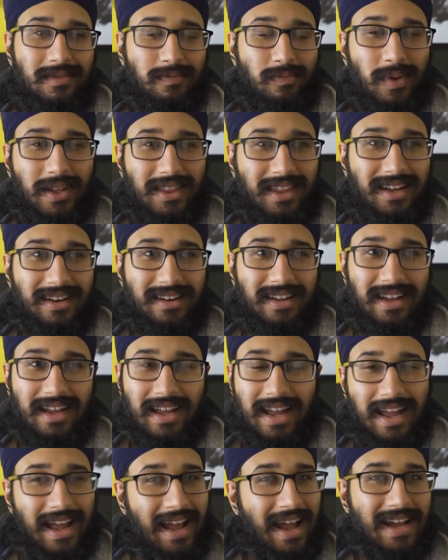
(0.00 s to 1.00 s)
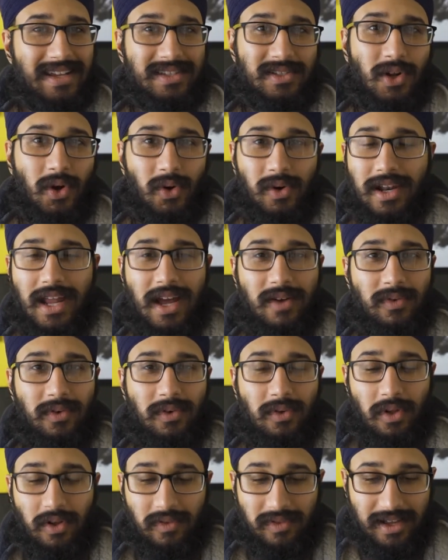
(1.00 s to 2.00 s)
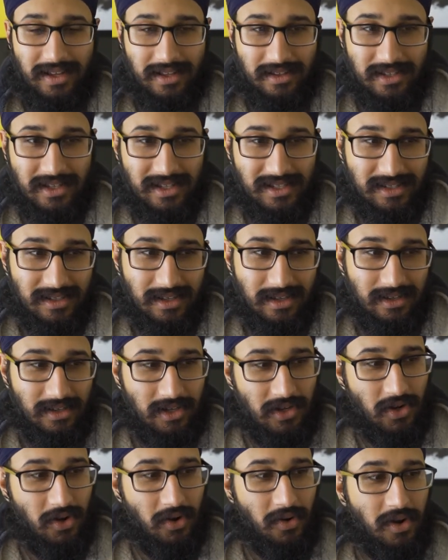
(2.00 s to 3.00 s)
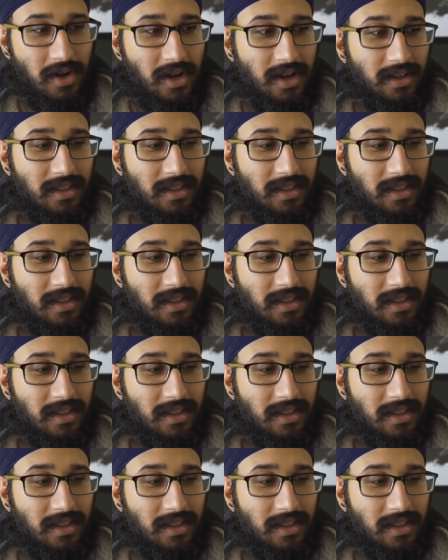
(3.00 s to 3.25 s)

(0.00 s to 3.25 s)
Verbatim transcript: But then it has no level of like this you know